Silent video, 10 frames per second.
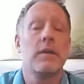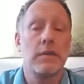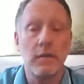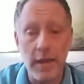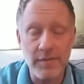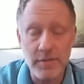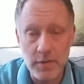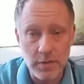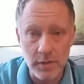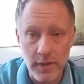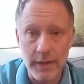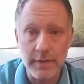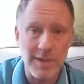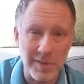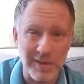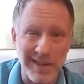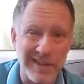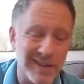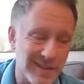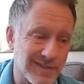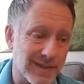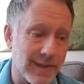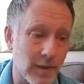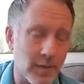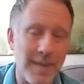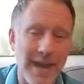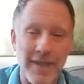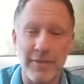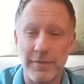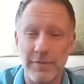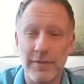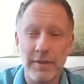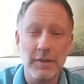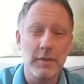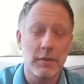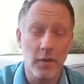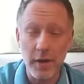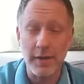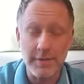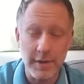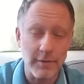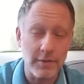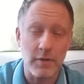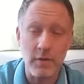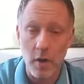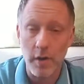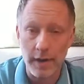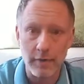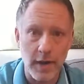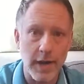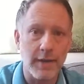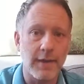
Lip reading: Their lives are usually wrecked, typically, unless they get on the path of learning stuff and growing, right?